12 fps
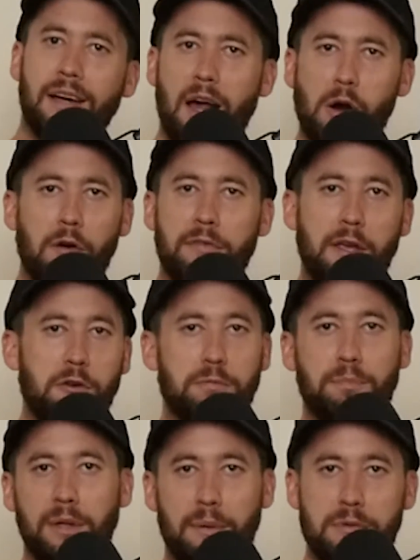I don't know if they use
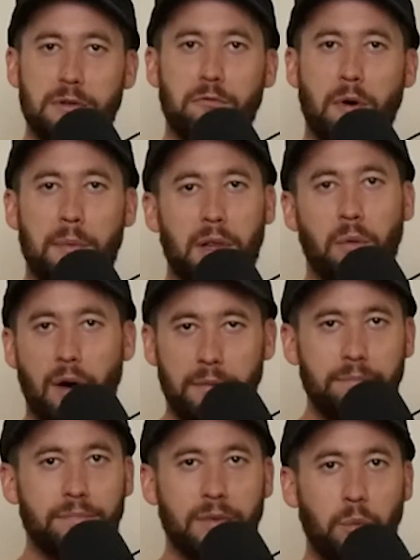blimps in Formula One.